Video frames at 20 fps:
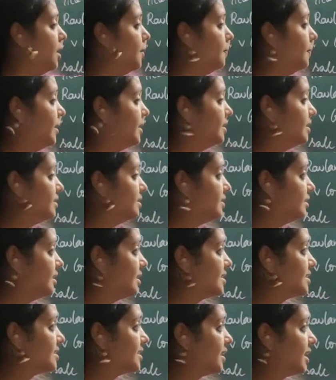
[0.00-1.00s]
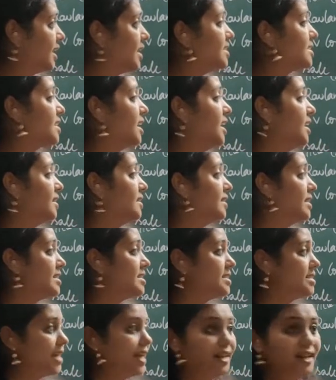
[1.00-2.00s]
But in this case, the
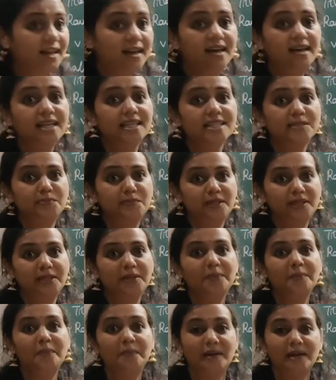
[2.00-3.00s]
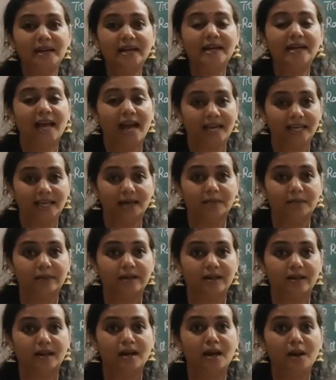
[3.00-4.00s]
seller is being made liable